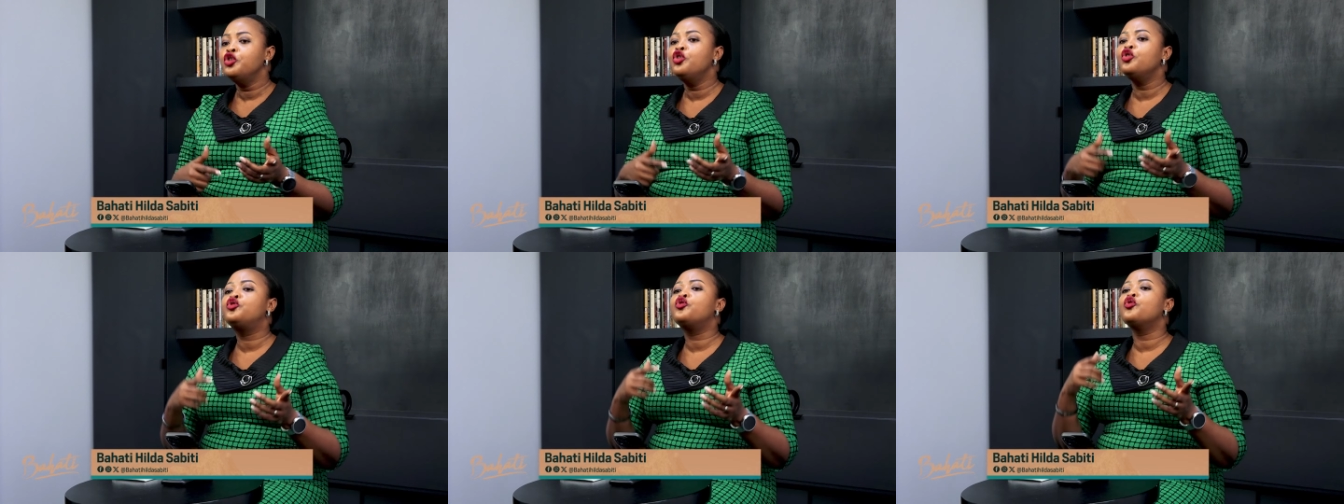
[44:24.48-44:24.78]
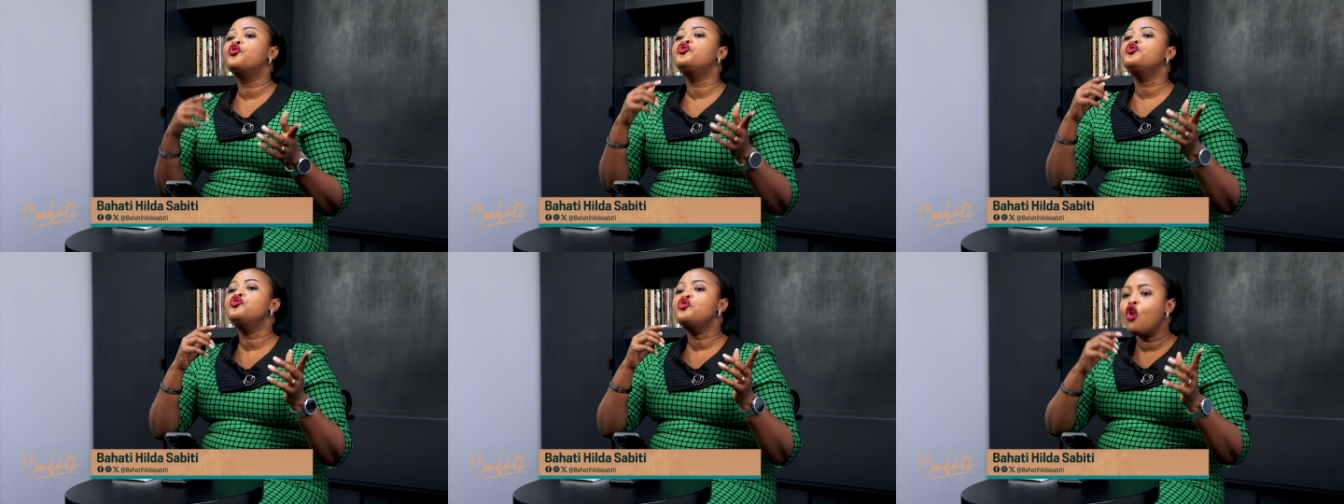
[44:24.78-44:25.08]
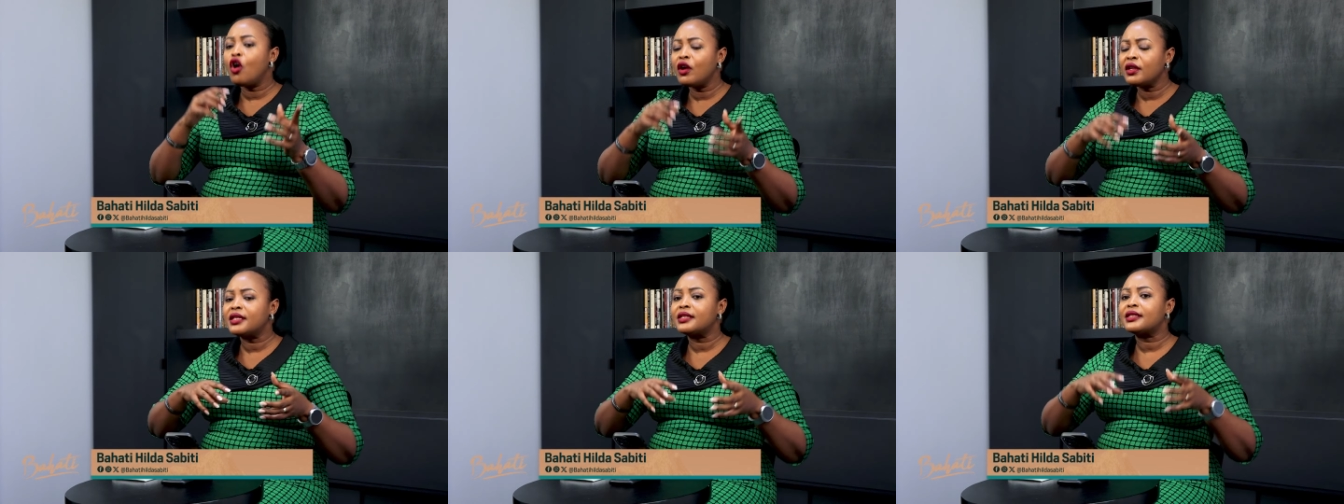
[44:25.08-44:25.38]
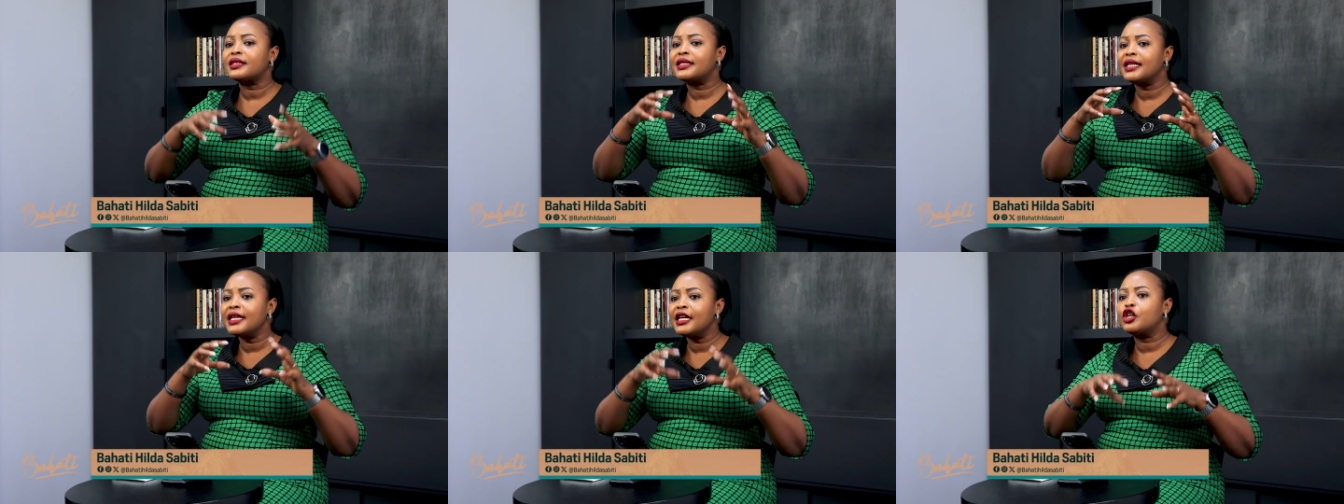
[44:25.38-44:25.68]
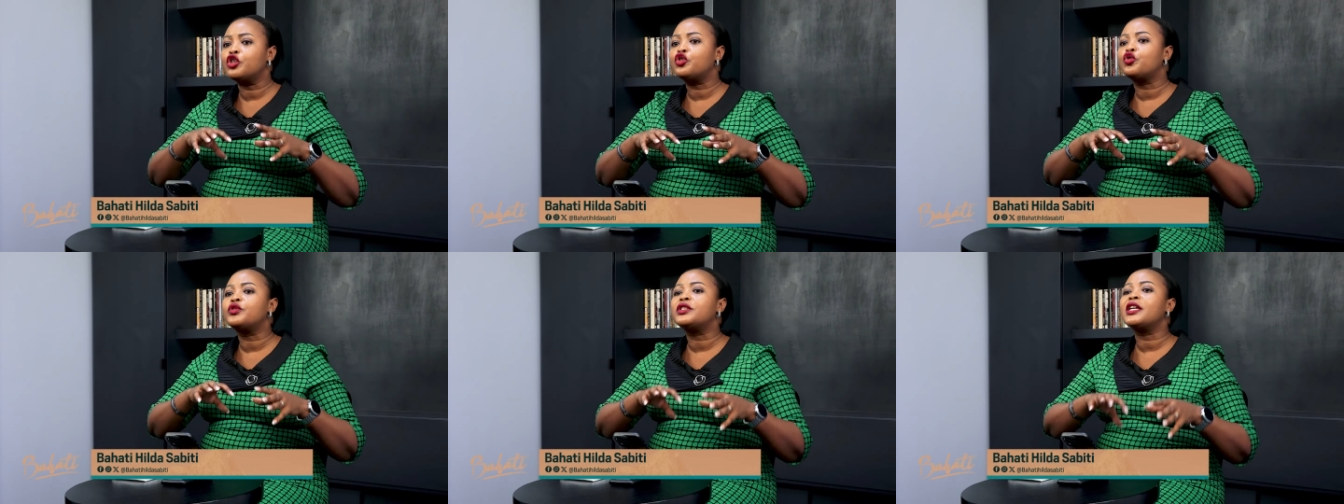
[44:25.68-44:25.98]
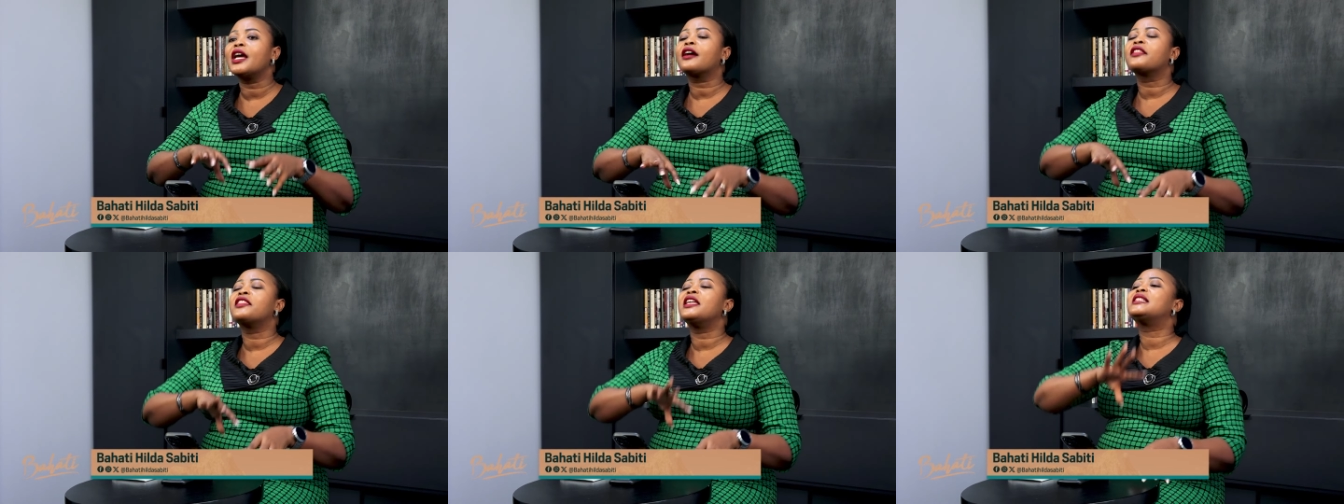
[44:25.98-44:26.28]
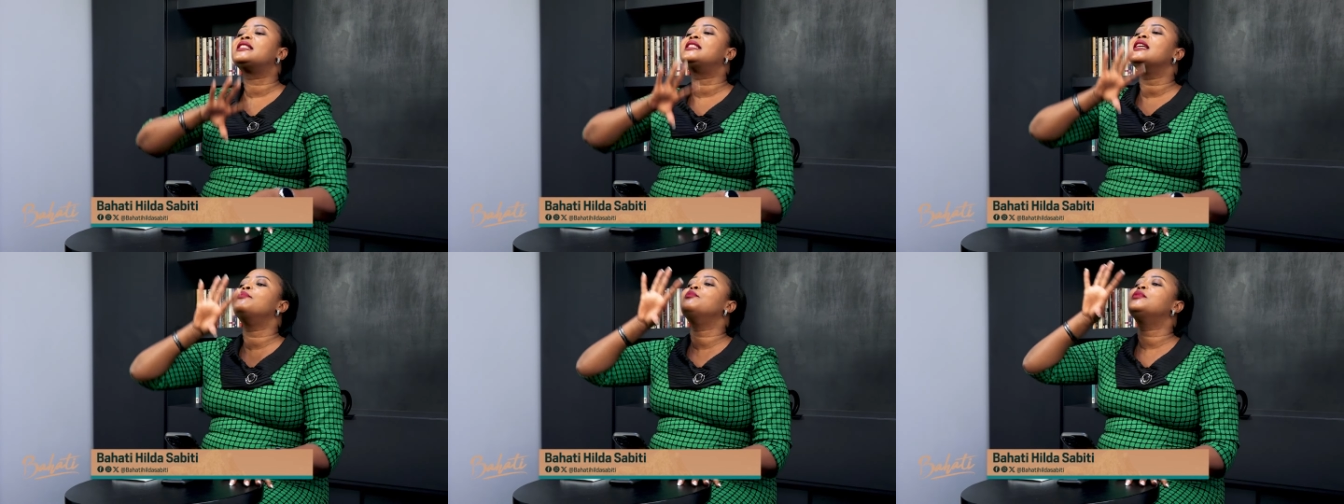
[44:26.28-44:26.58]
you do not seek to take the
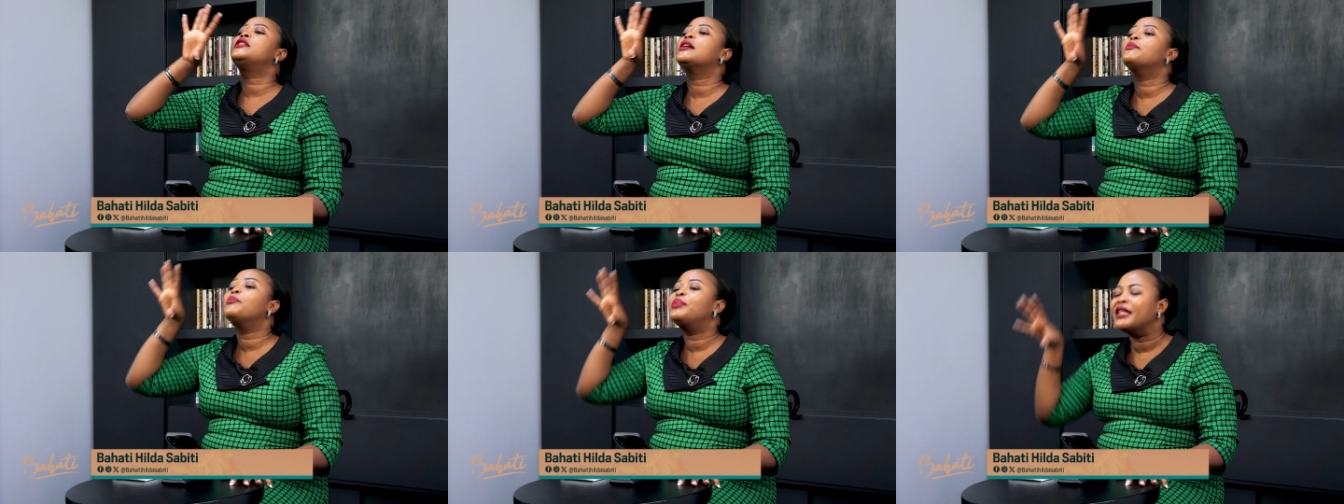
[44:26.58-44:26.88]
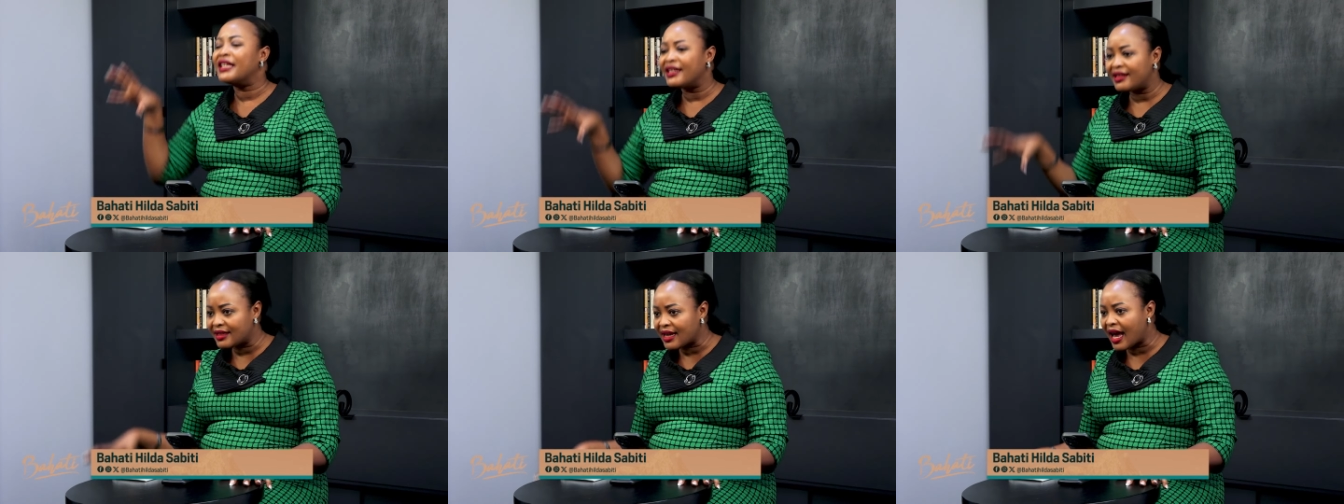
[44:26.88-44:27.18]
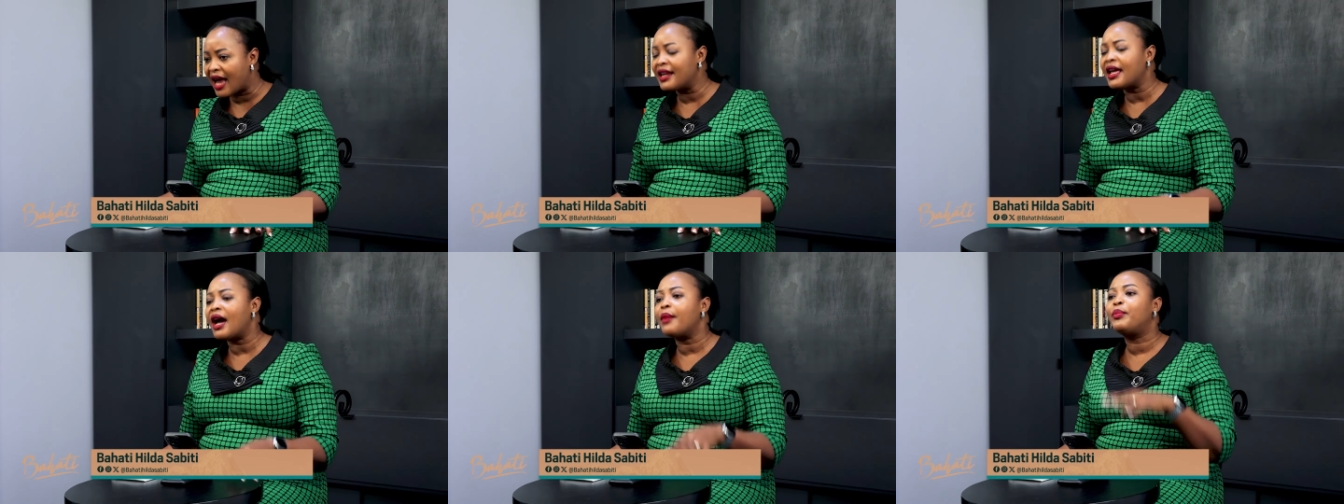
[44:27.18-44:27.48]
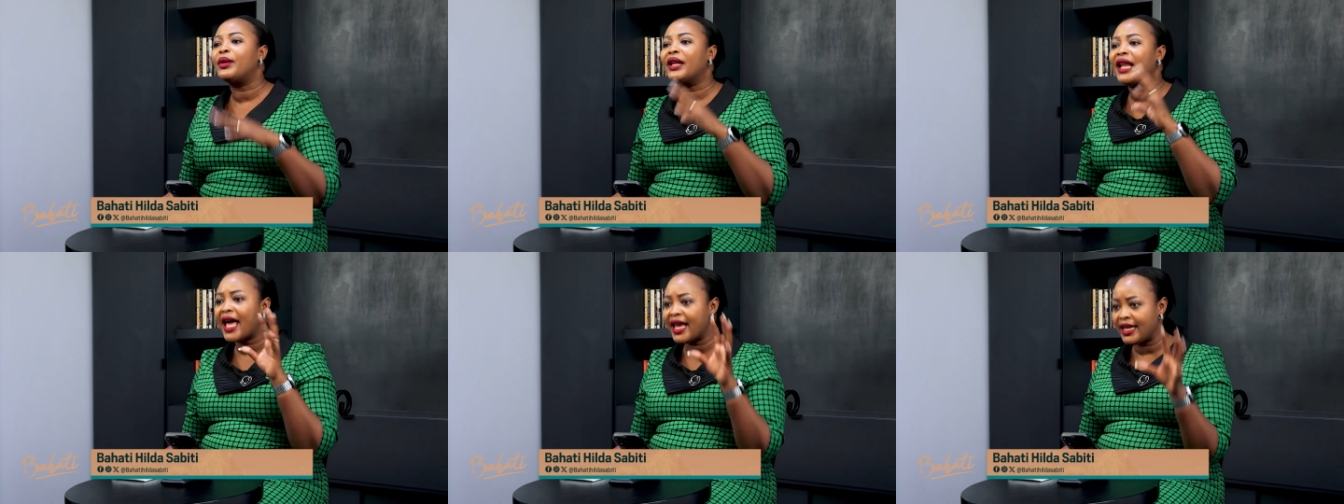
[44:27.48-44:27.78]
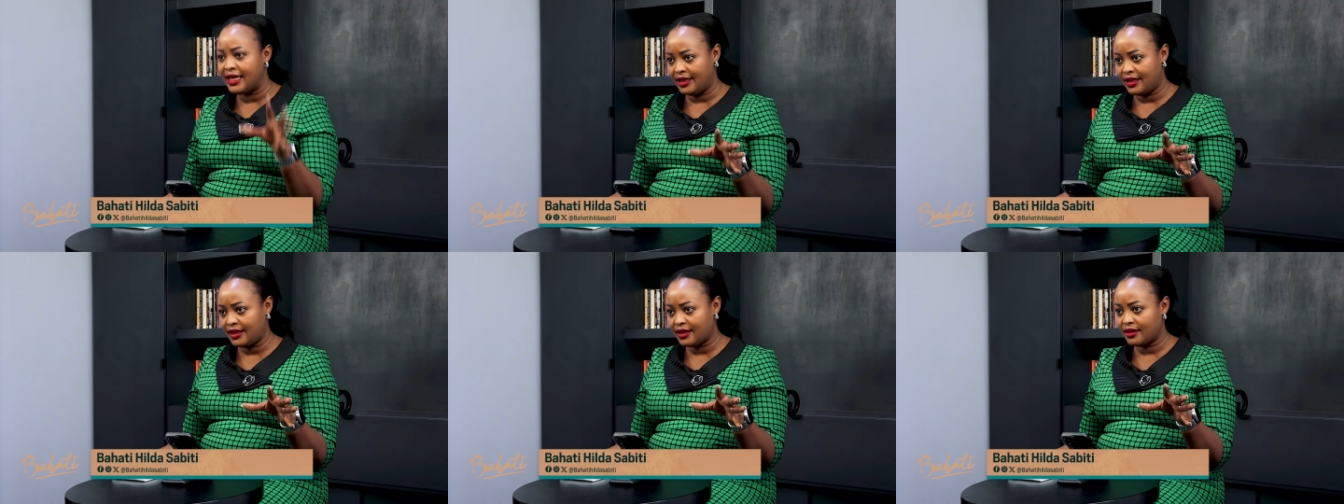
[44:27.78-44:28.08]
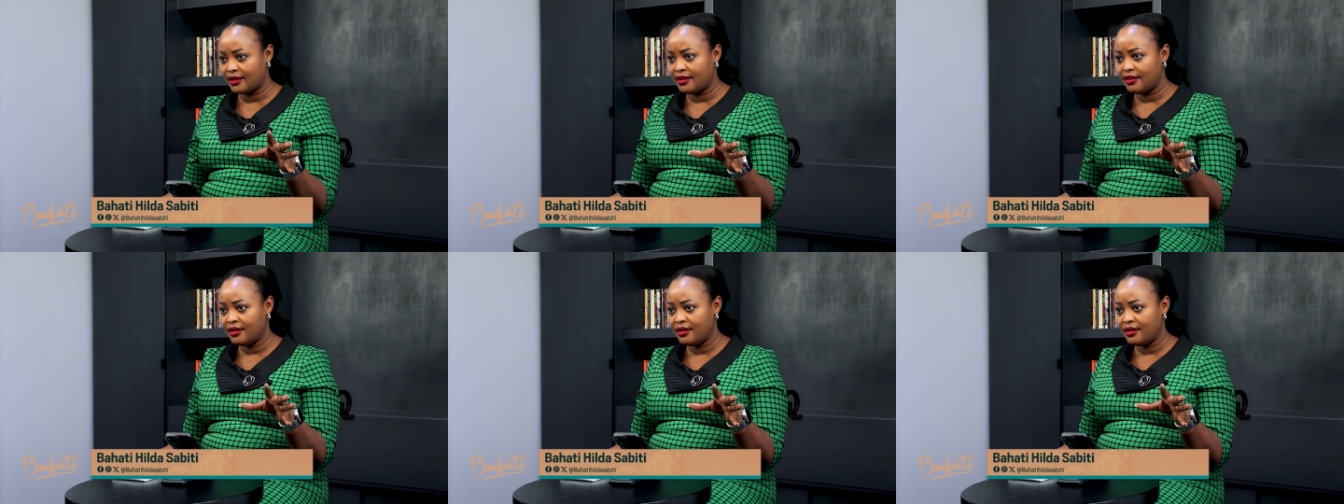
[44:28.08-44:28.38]
same template and apply it.